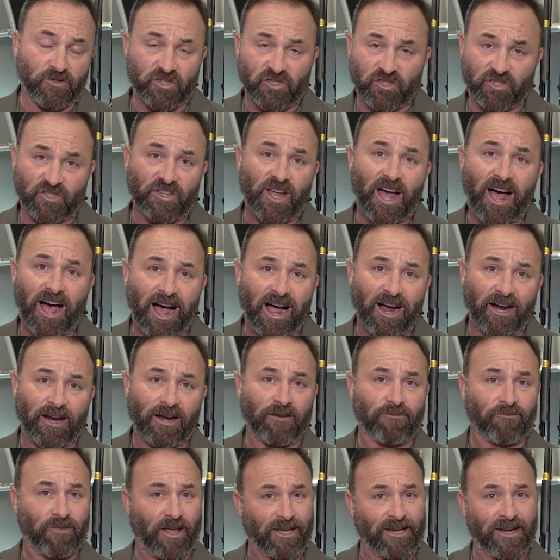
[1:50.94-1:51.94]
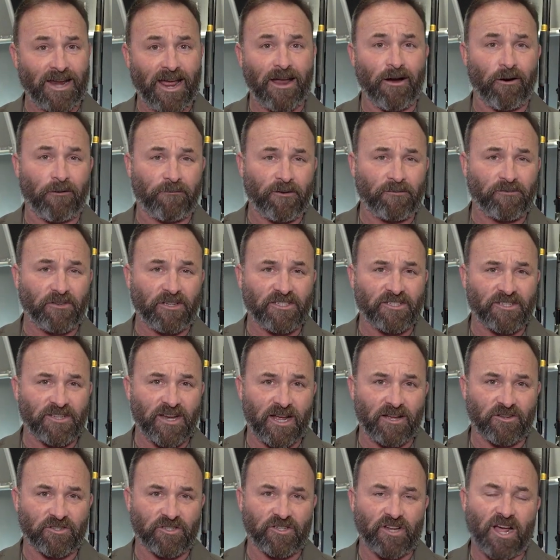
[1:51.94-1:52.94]
stock, like an AR-15
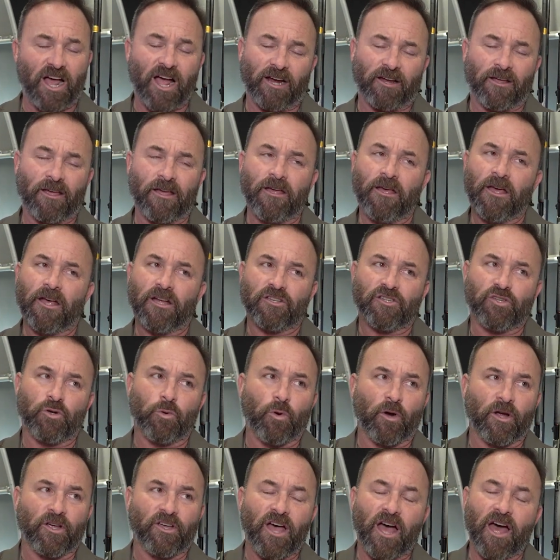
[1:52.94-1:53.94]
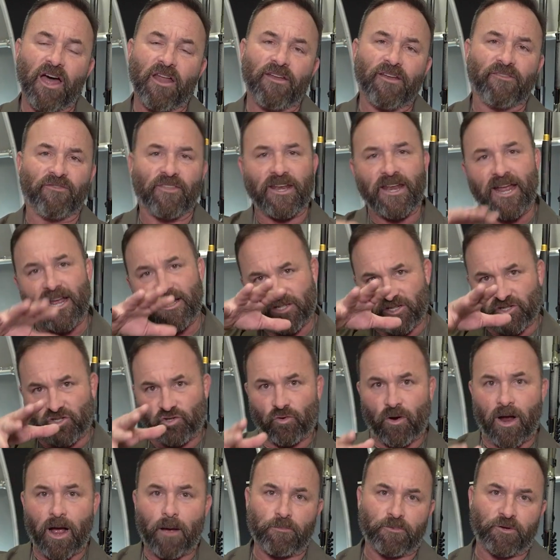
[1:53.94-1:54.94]
style stock, to a gun that has a
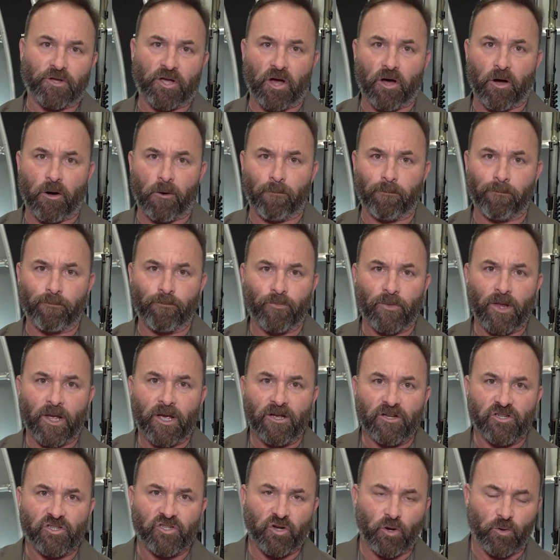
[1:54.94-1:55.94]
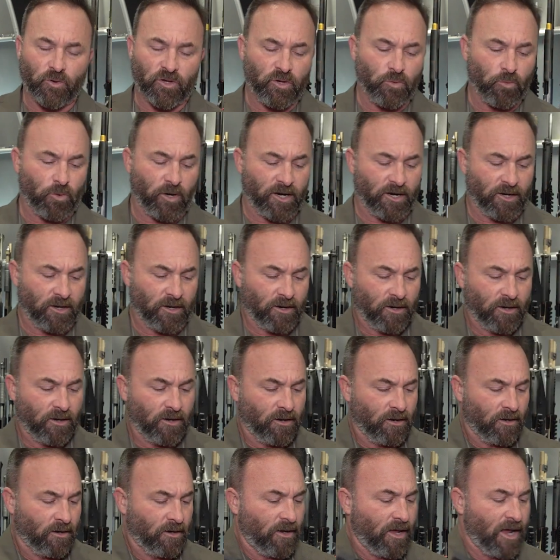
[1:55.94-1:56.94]
dropped comb. So you would,
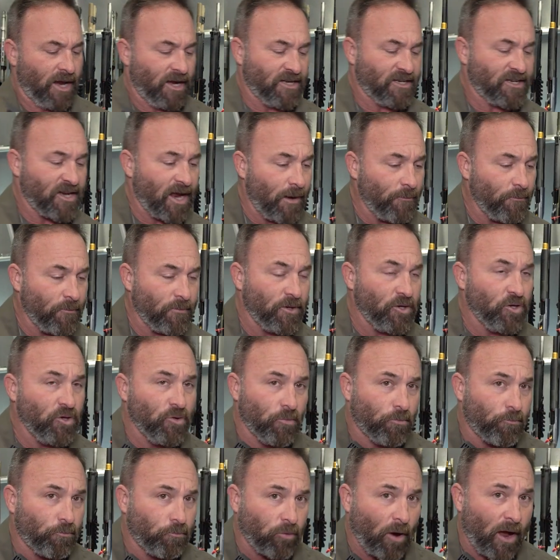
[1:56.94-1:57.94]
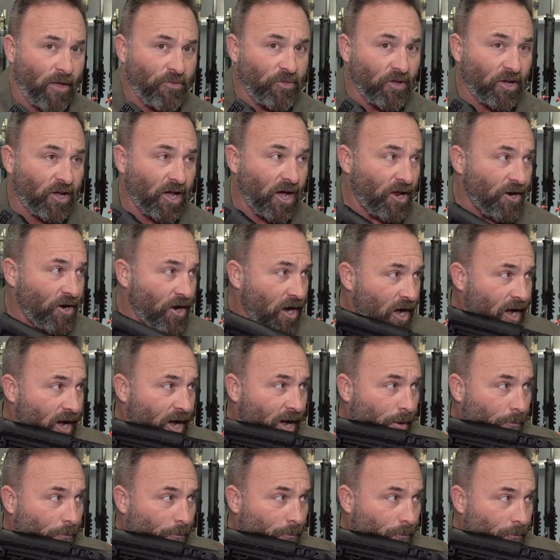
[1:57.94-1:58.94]
anytime you brought the gun
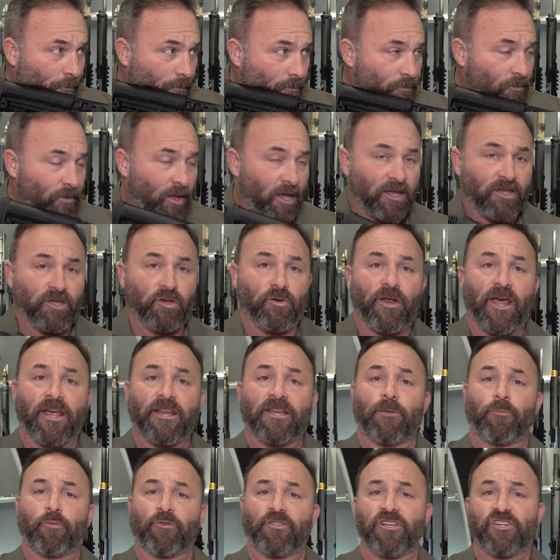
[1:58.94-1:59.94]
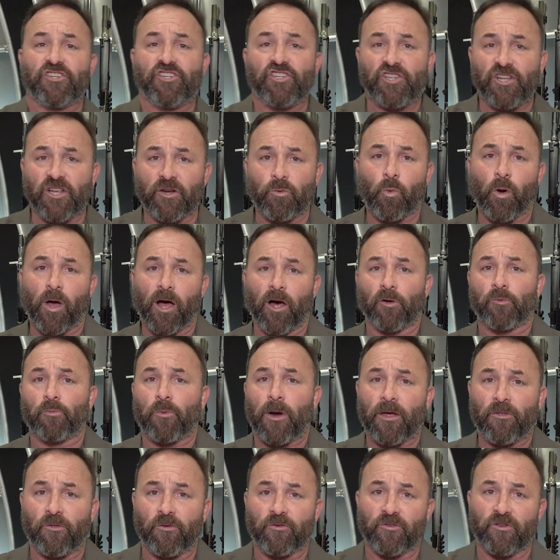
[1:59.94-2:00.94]
up, you'd end up with a chin weld
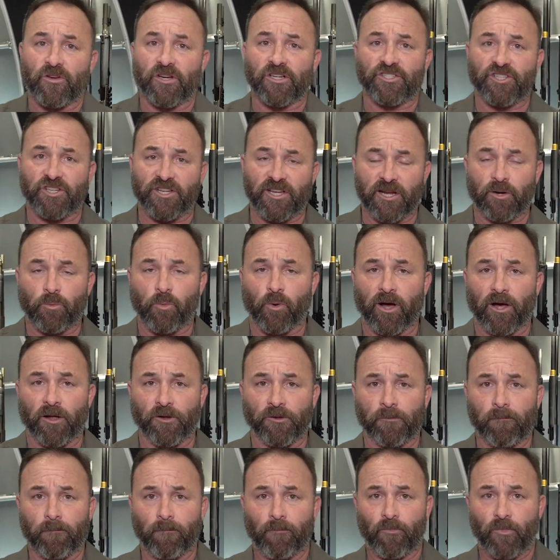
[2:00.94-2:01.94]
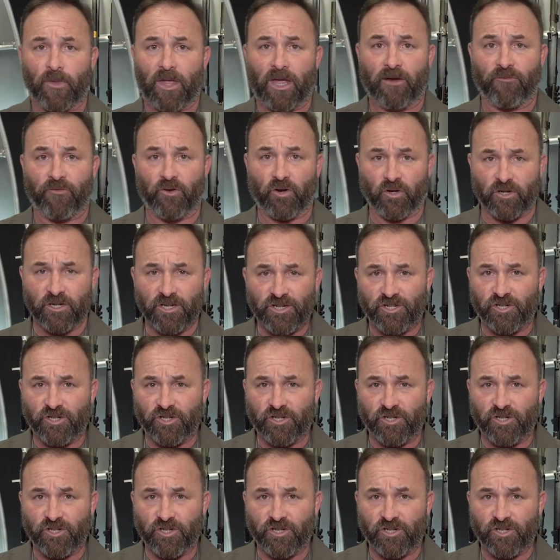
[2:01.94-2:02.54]
rather than a cheek weld. And if you're gonna